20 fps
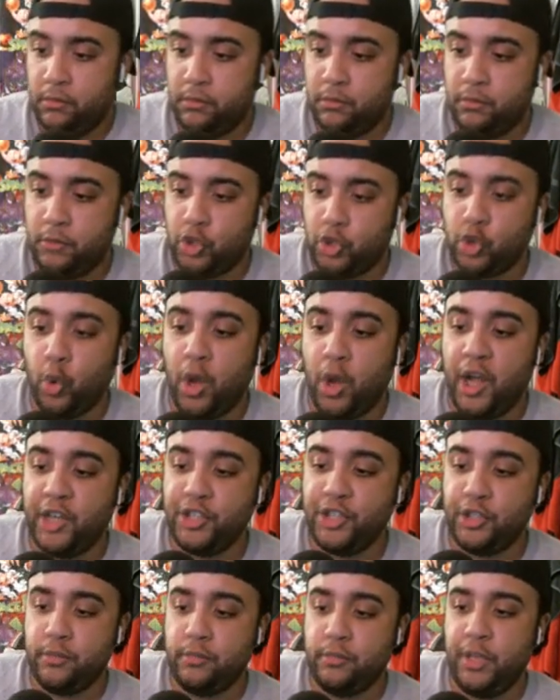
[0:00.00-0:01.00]

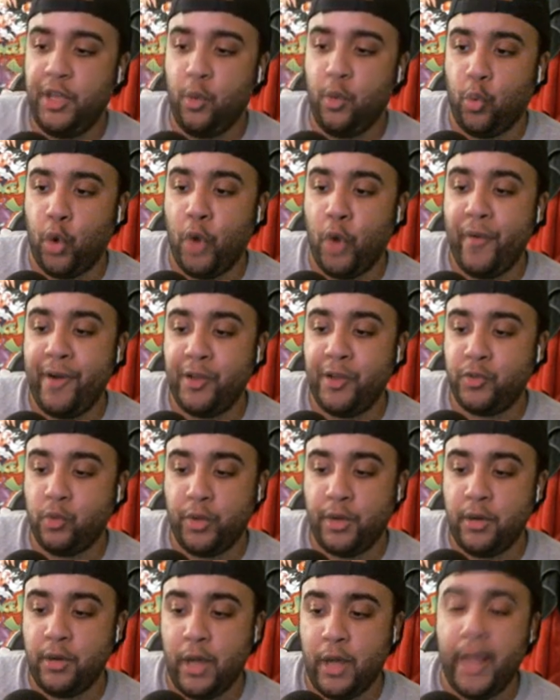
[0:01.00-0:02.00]
Squash. The War Raiders
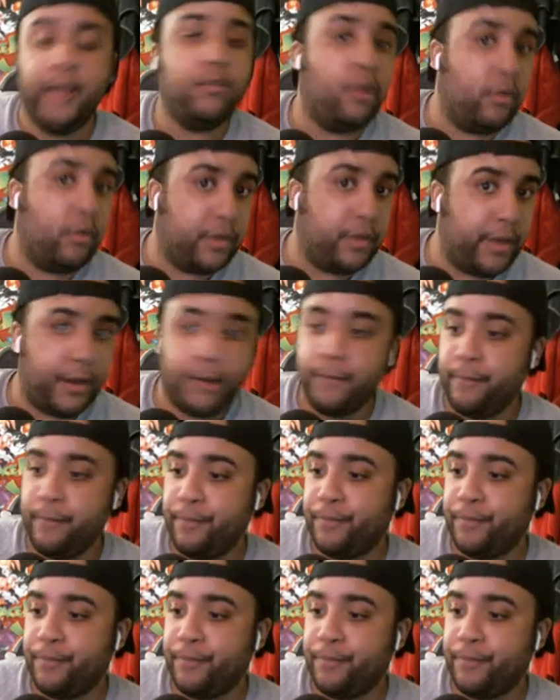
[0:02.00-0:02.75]
win. I don't care.